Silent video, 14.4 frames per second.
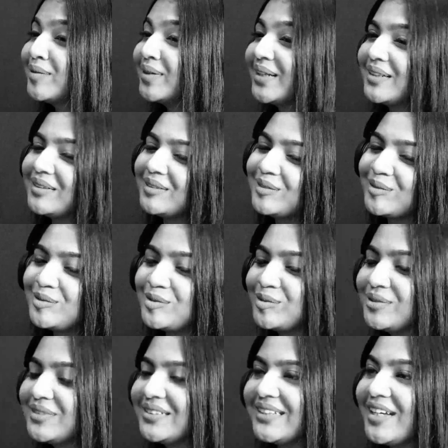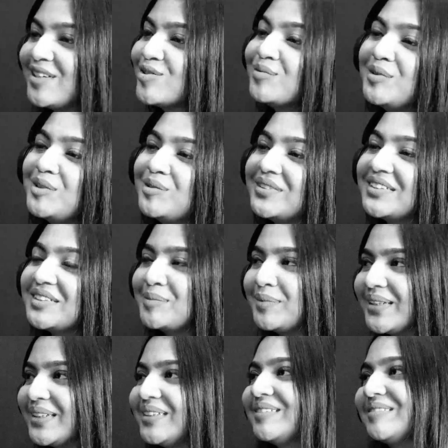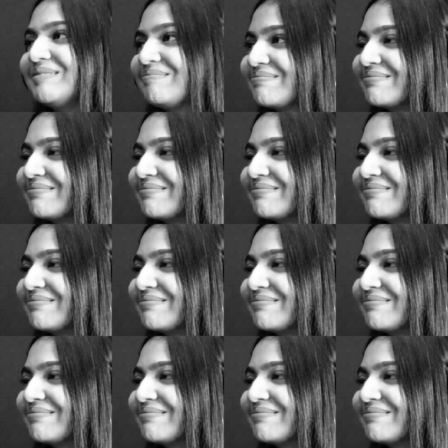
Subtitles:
I'm like, oh, dude, I shouldn't be doing this, but,